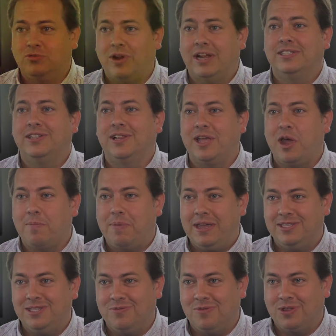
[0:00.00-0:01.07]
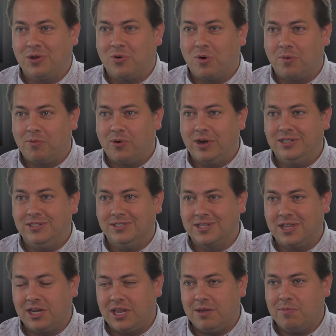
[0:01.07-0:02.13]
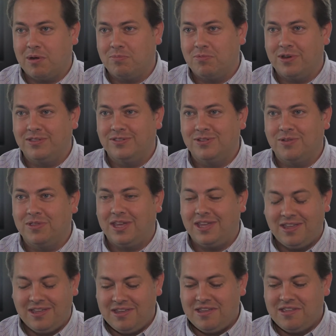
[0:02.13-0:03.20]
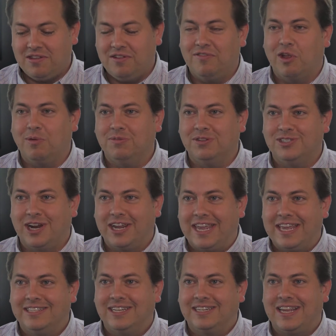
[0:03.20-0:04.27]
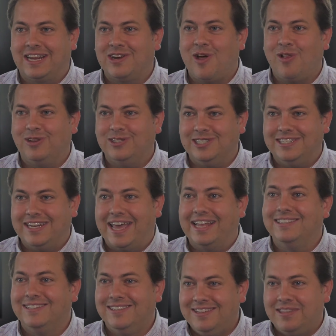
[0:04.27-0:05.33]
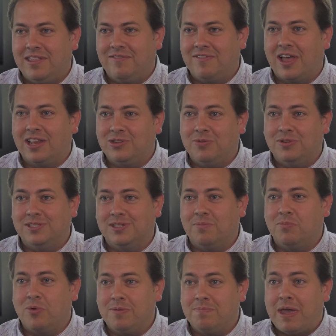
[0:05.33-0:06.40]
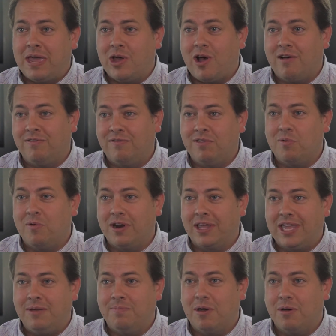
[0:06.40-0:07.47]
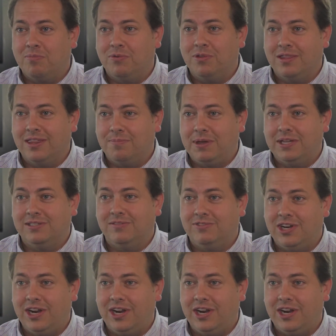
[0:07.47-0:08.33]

drastically outpacing what the corporations can keep up with. So they develop this gigantic technology debt that they've got to at some point pay off if they want to keep up with the pace of